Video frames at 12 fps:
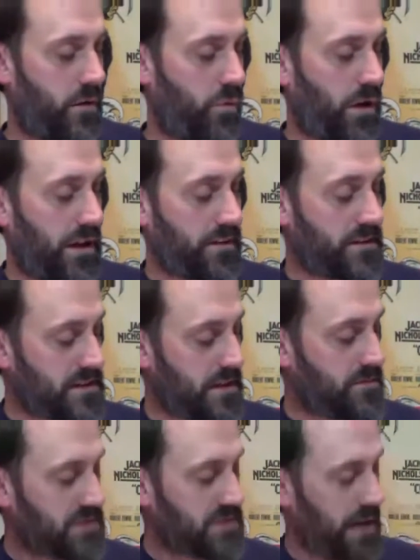While at the same
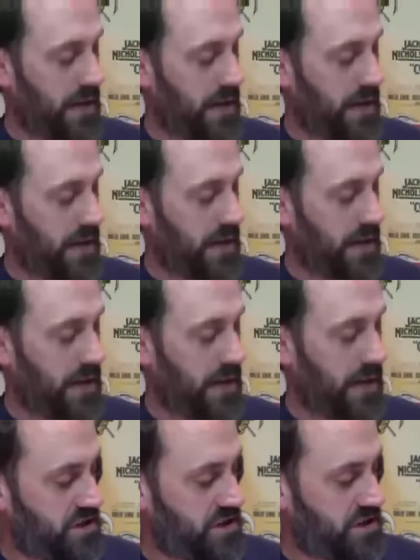time, the
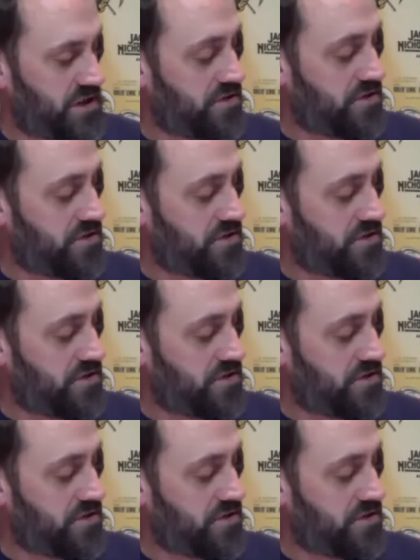conversation is